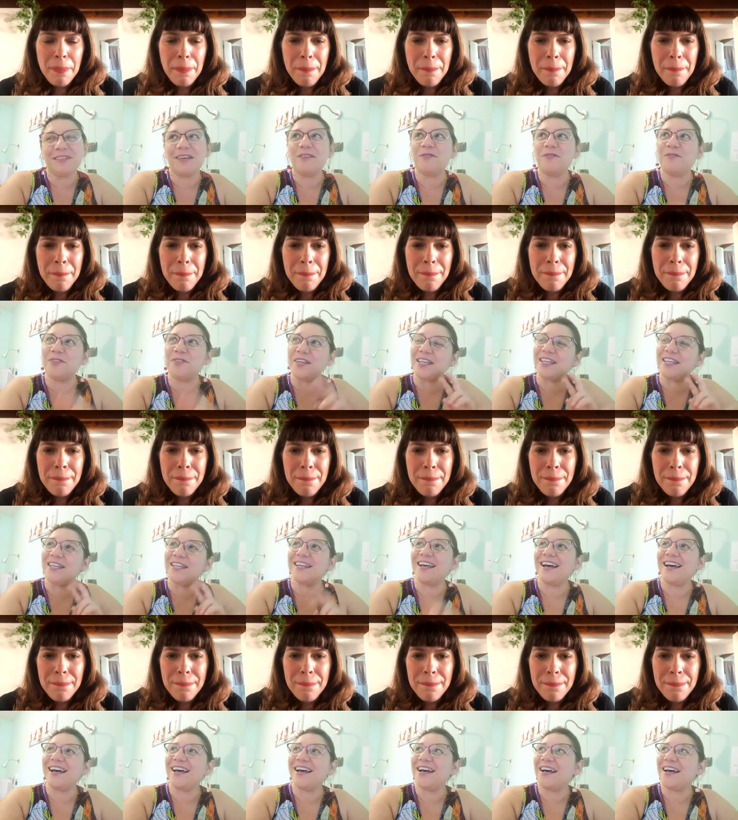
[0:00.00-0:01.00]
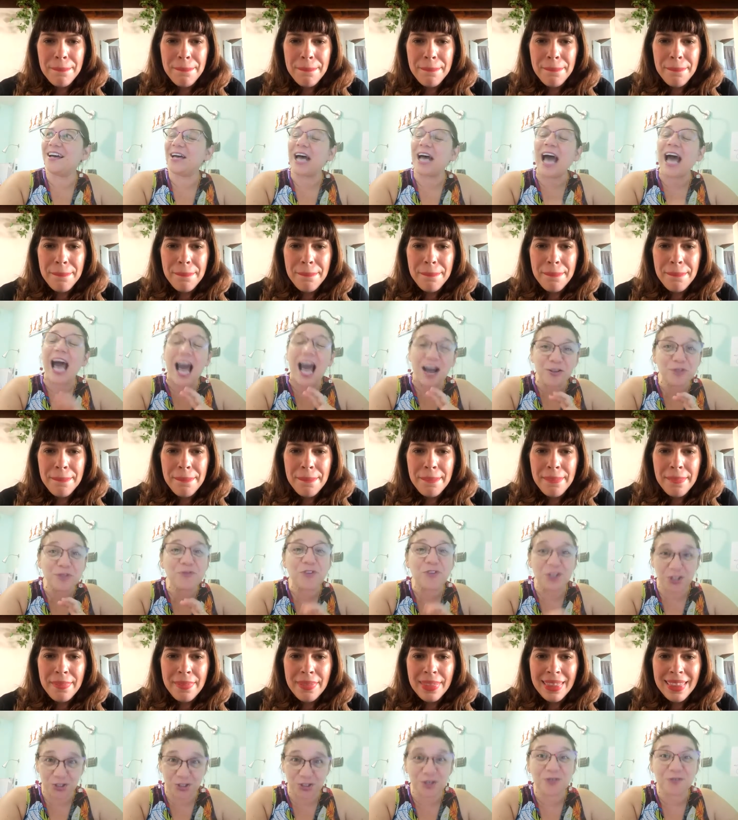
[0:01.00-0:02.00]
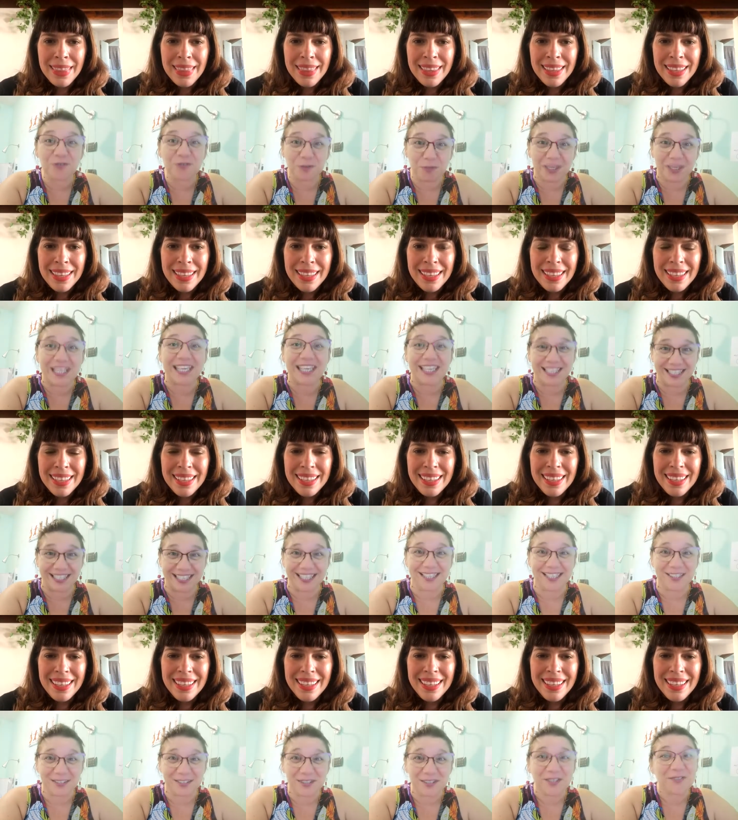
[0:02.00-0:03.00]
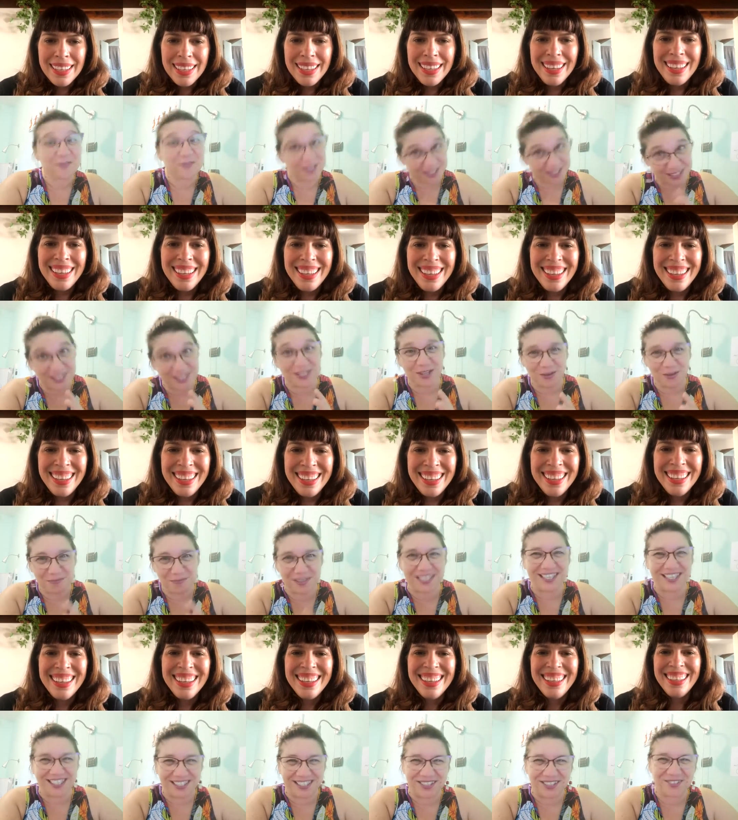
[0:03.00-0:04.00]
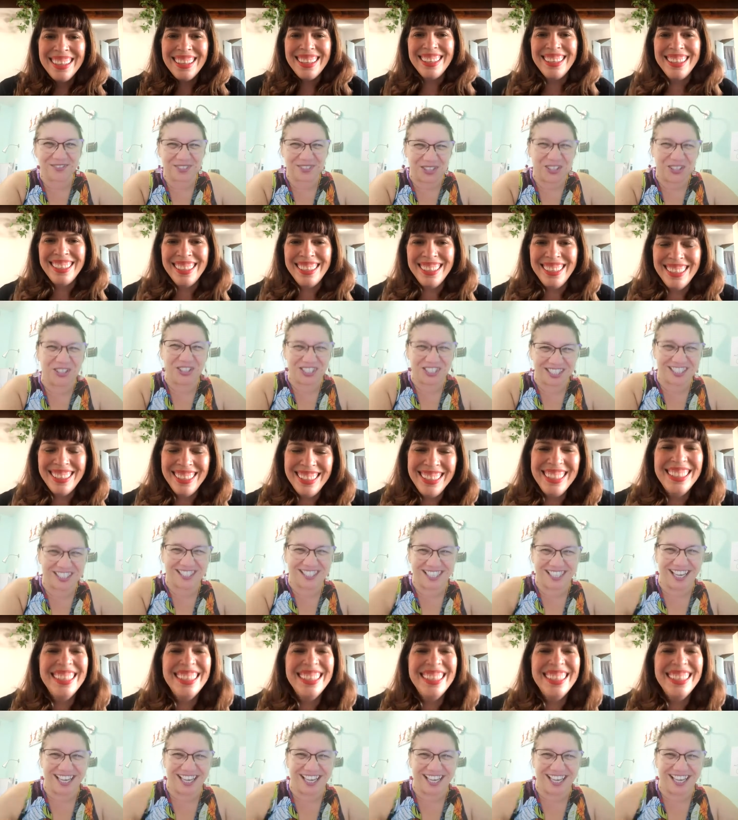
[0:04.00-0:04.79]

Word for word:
Speaker 1: the uh, house version of a bikini, but it's not bikini, of course.